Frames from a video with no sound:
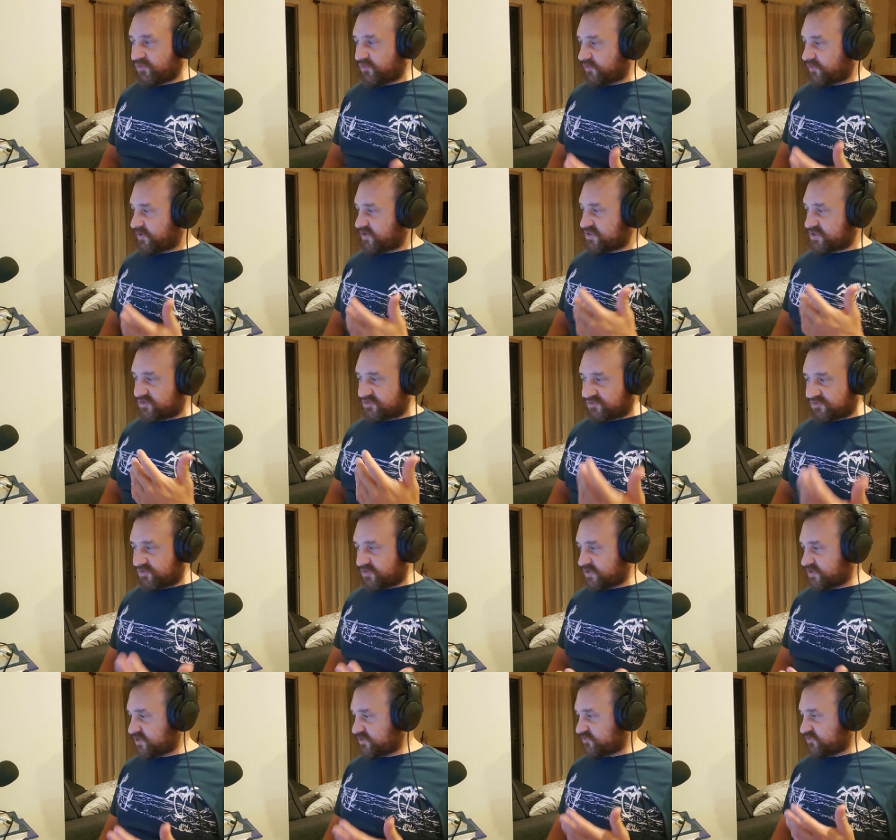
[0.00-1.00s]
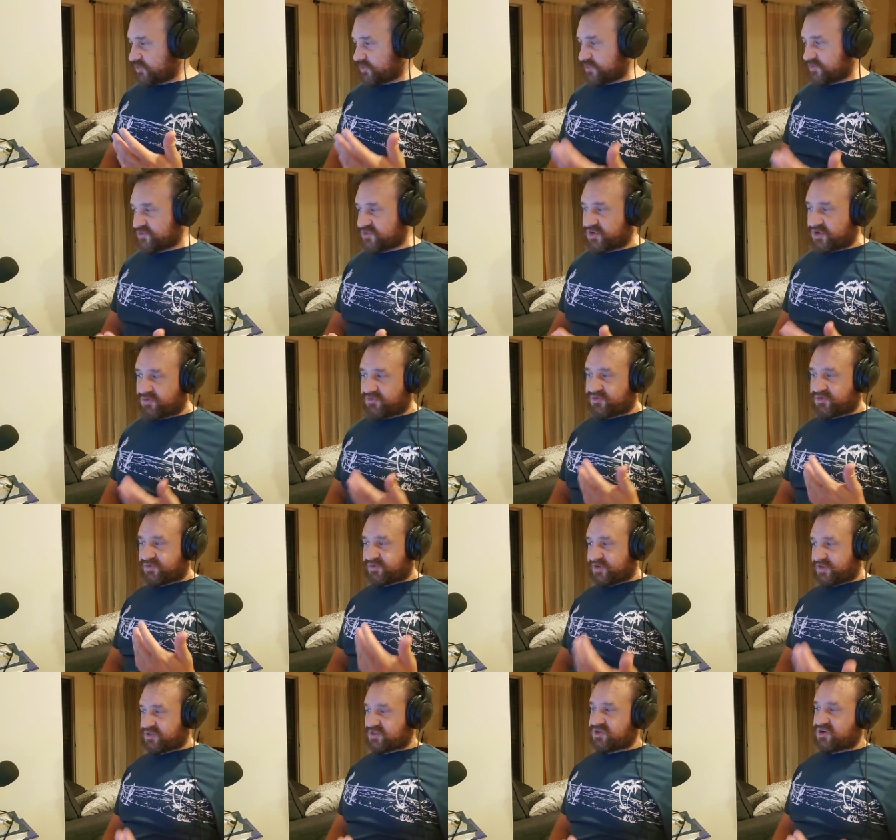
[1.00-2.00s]
as a form of self
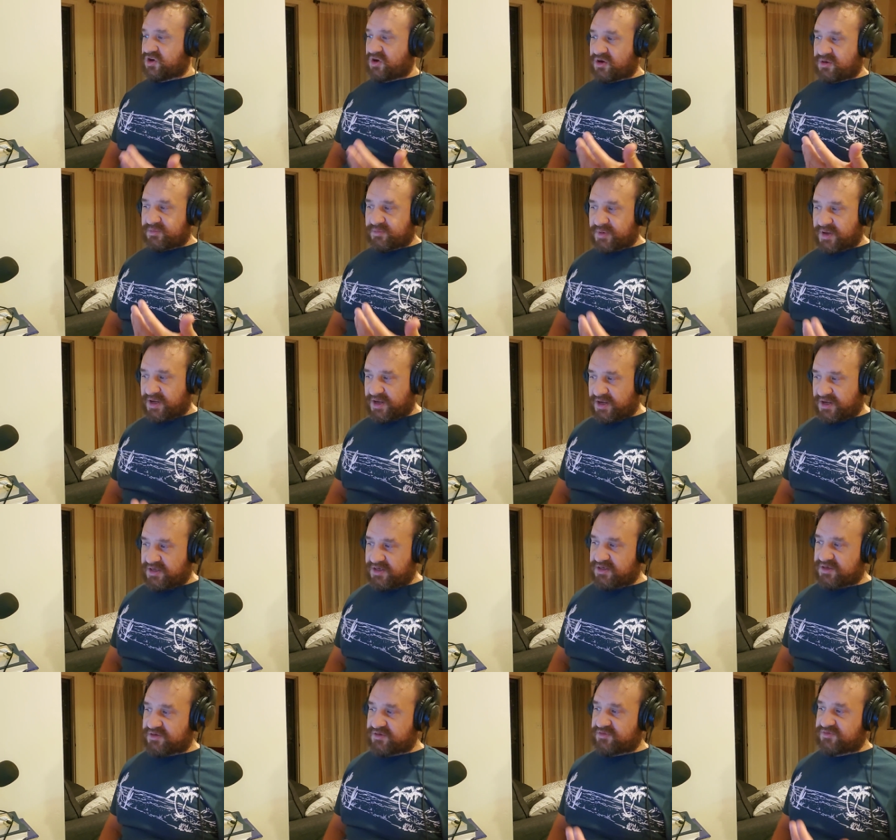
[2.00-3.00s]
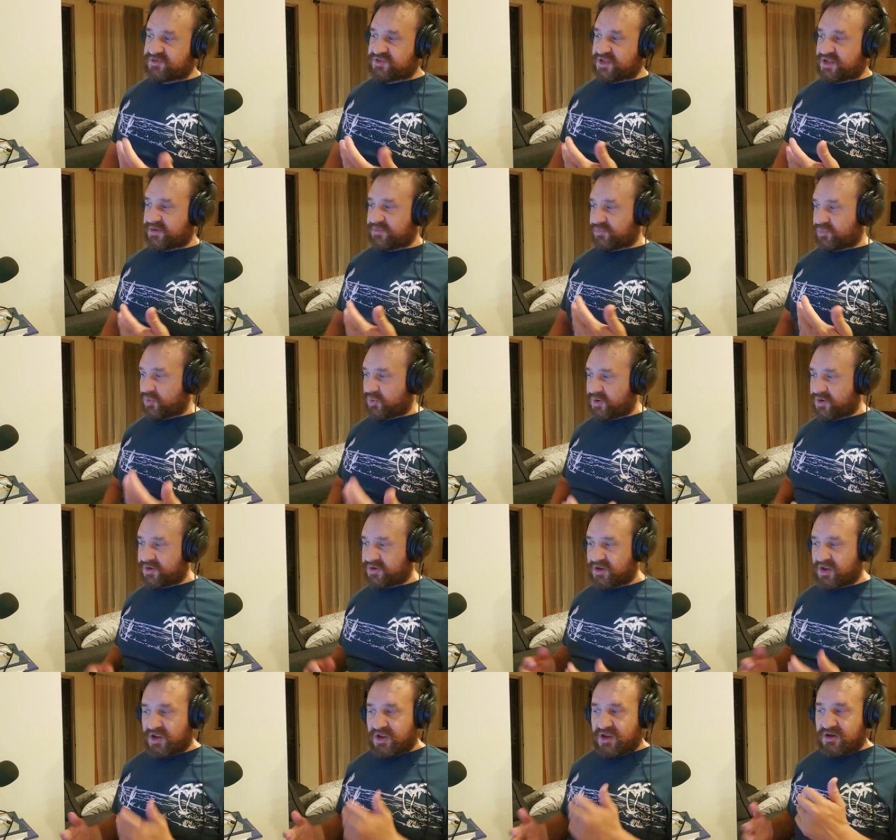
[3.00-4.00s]
defense combat
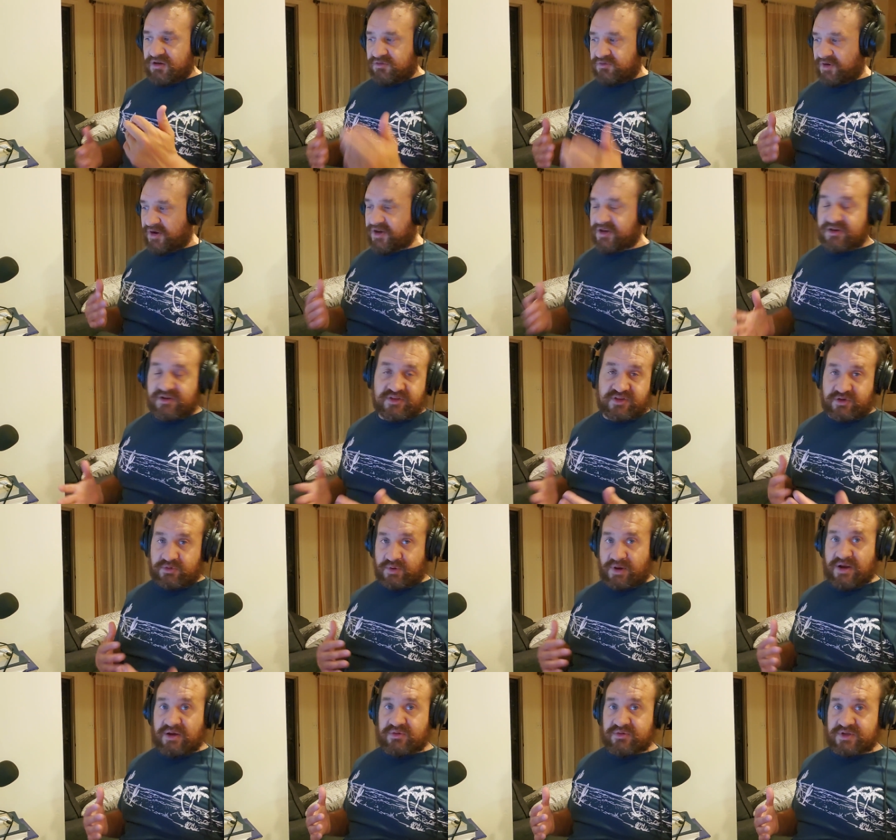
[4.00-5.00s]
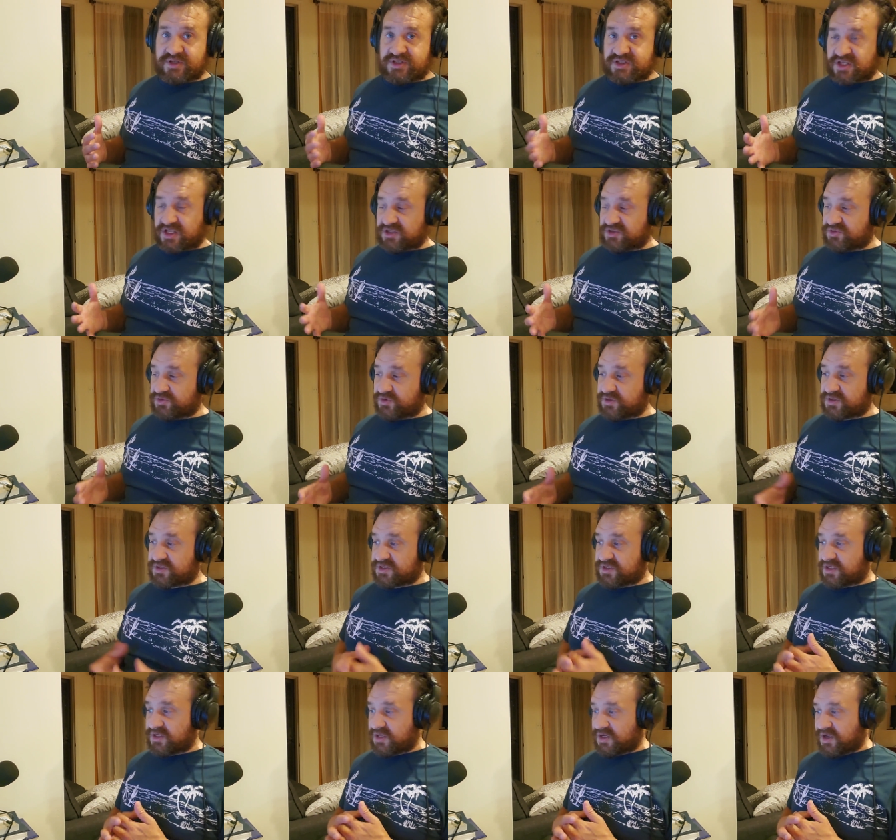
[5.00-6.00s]
standpoint, fighting on the ground is
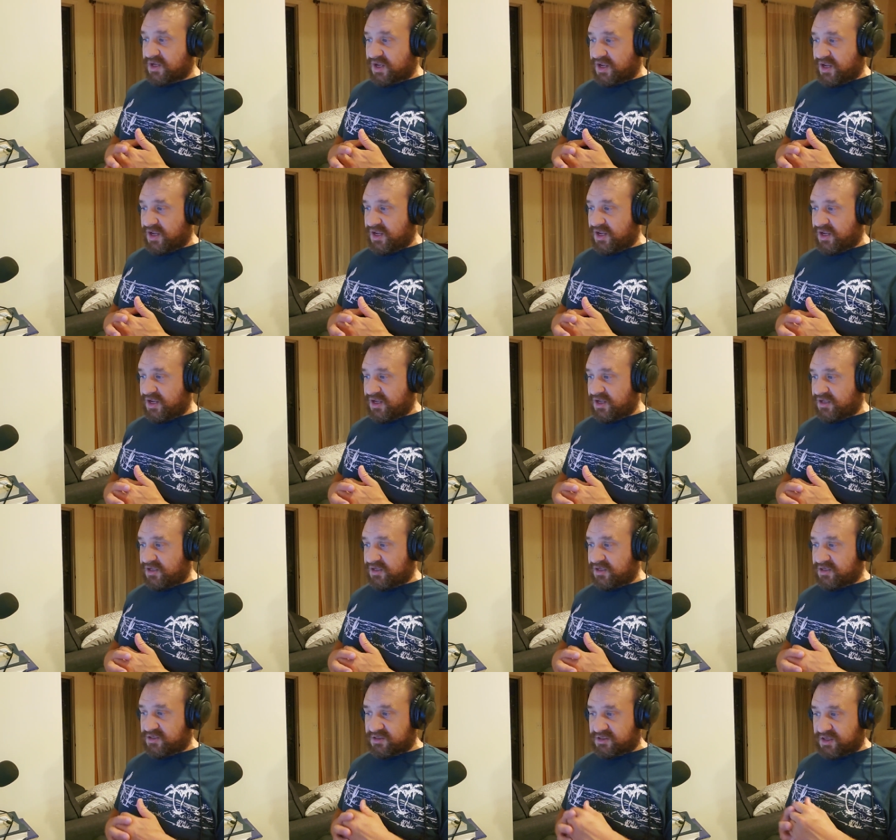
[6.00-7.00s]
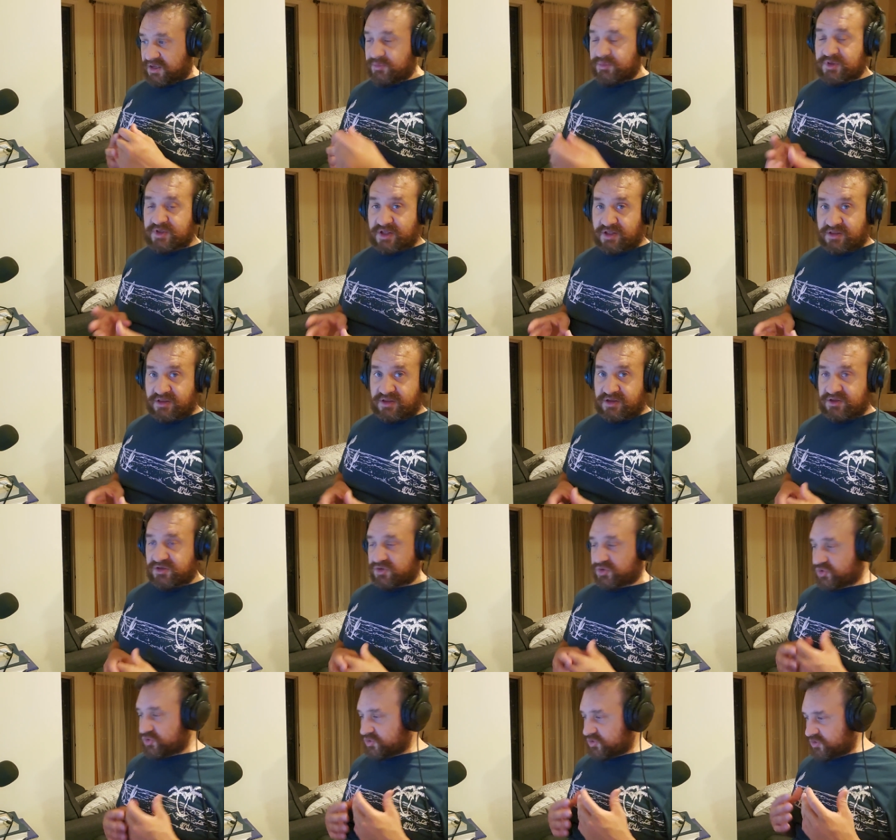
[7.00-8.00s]
dangerous, and it can be
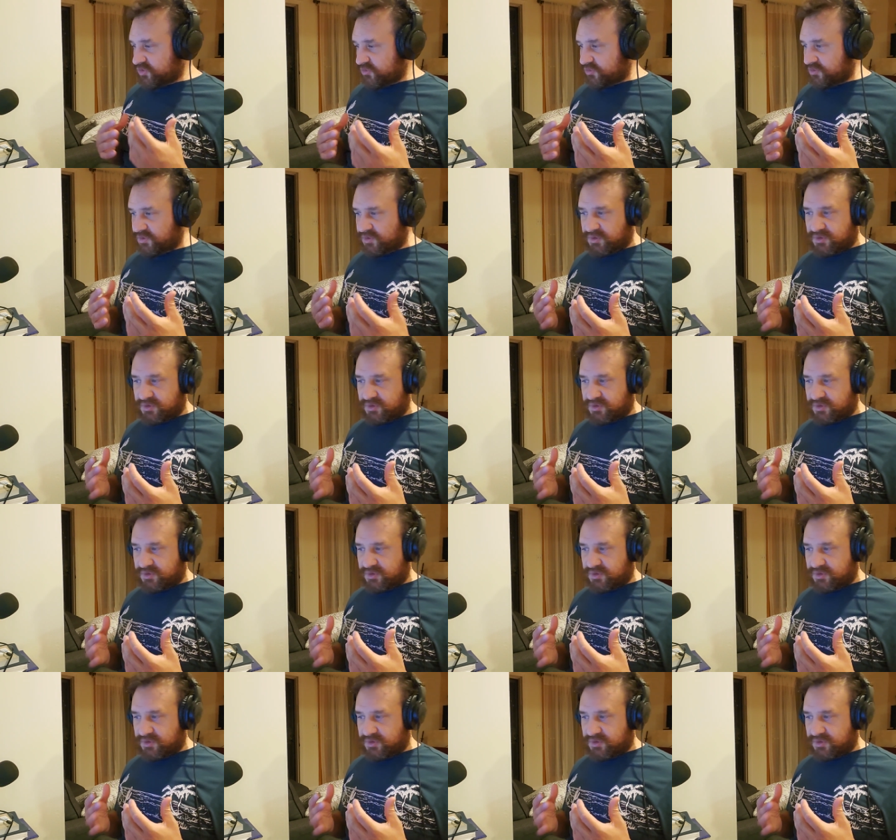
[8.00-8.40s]
deadly.